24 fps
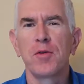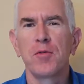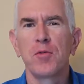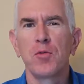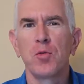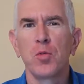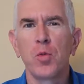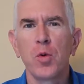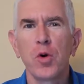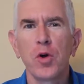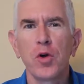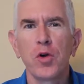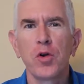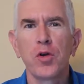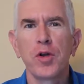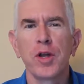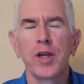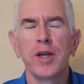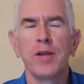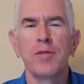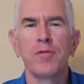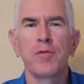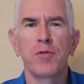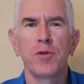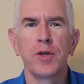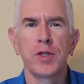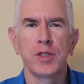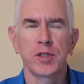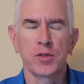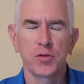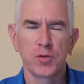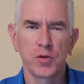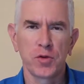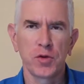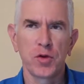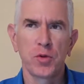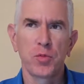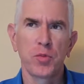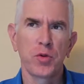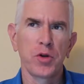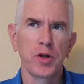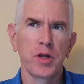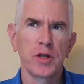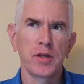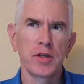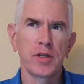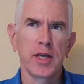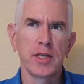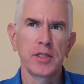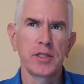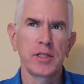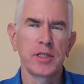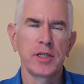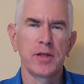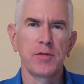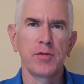word in French for your pronunciation.